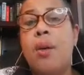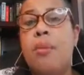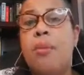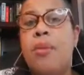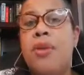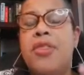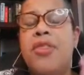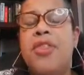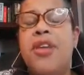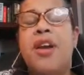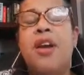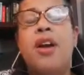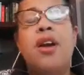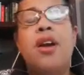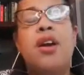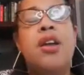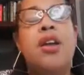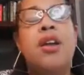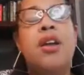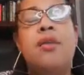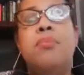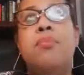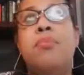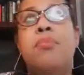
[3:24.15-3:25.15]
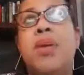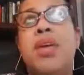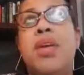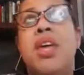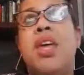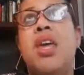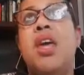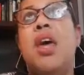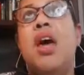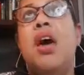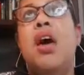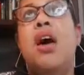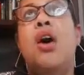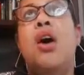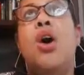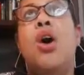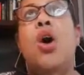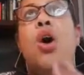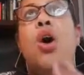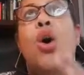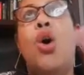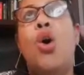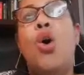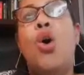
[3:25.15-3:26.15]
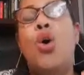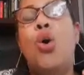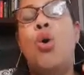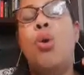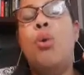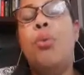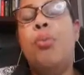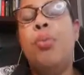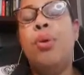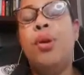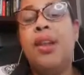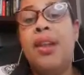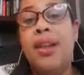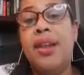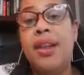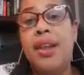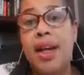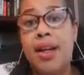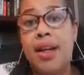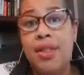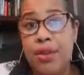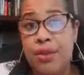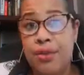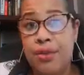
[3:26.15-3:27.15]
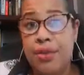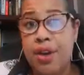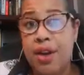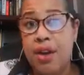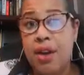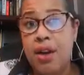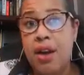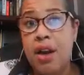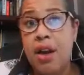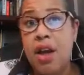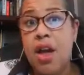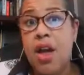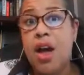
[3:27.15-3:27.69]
But there could be a whole plethora